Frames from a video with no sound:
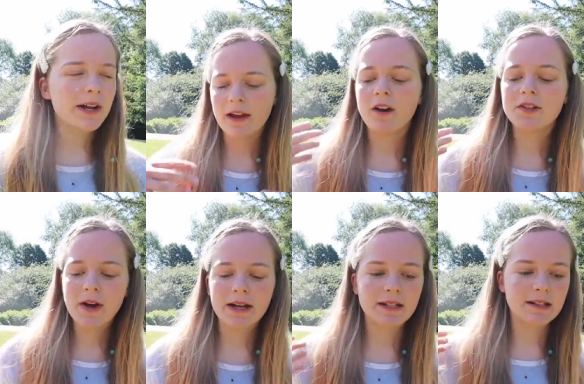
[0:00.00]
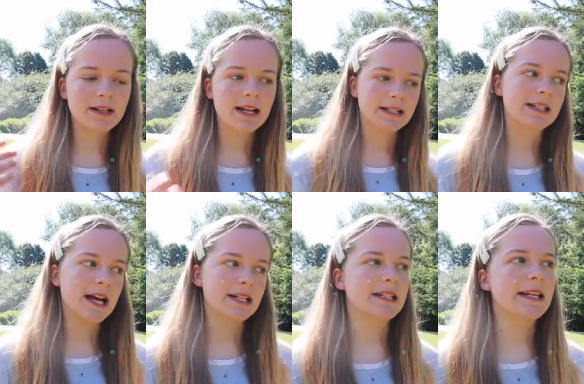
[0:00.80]
I can't do exercise as
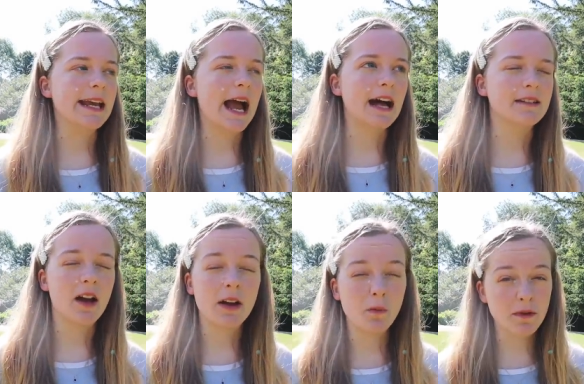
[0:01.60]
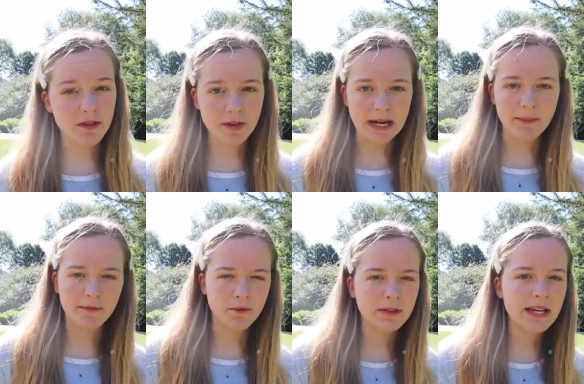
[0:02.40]
intensely as I was doing it
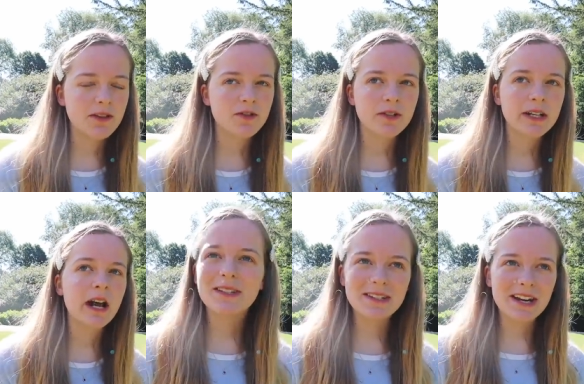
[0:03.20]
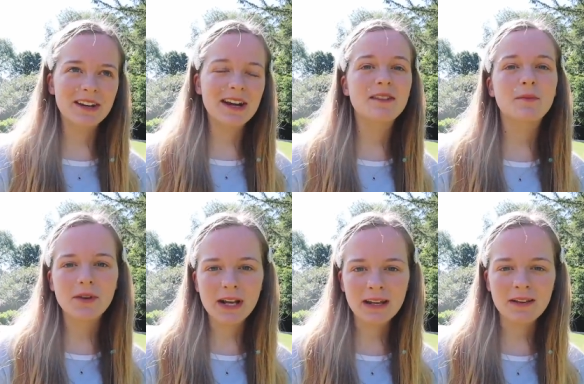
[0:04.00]
before the injury. So in the
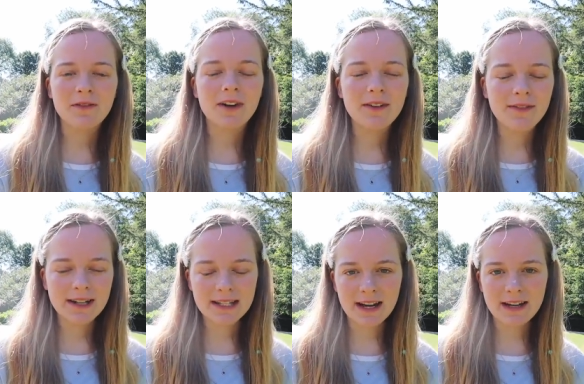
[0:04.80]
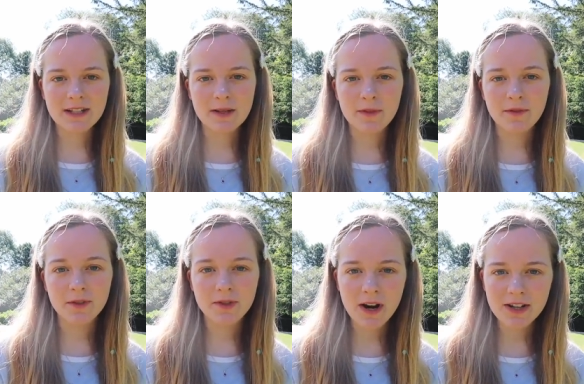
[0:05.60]
morning, the very first thing I do before
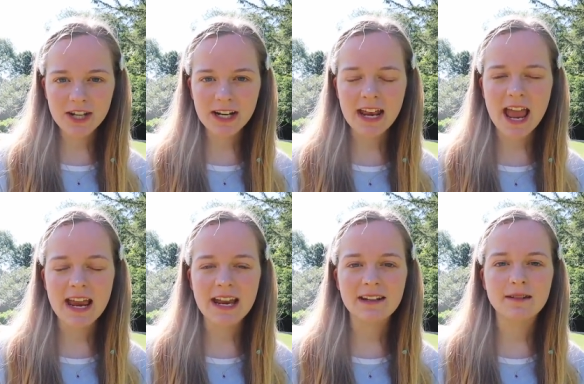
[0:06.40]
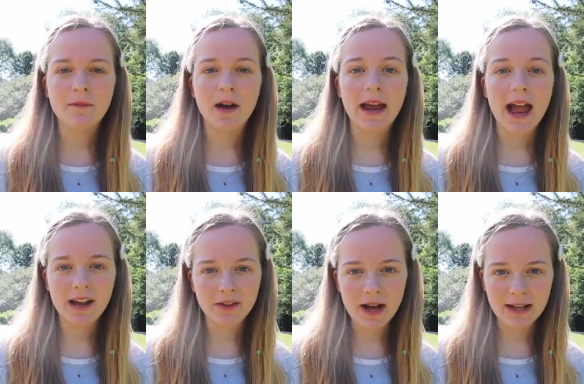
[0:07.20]
stretching is my
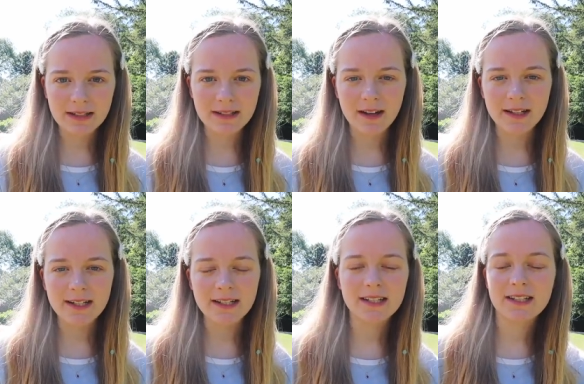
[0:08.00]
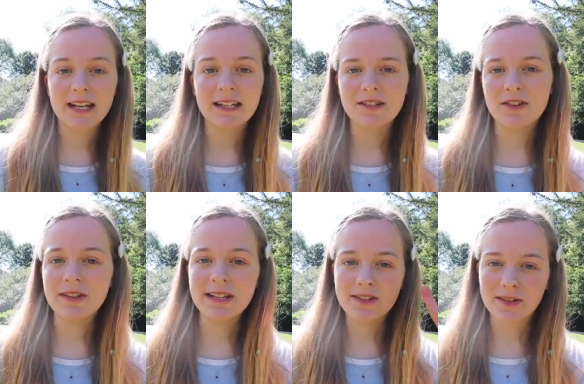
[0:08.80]
ankle exercises, because I need to do
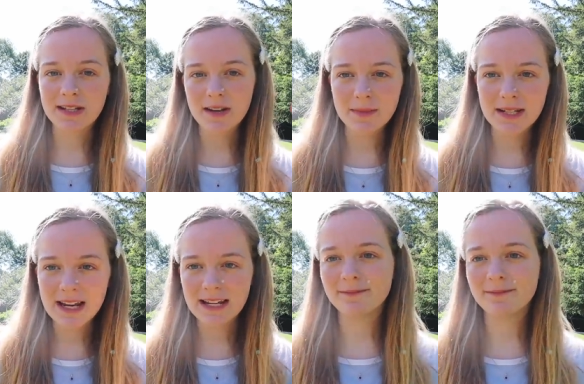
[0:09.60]
these three times a day.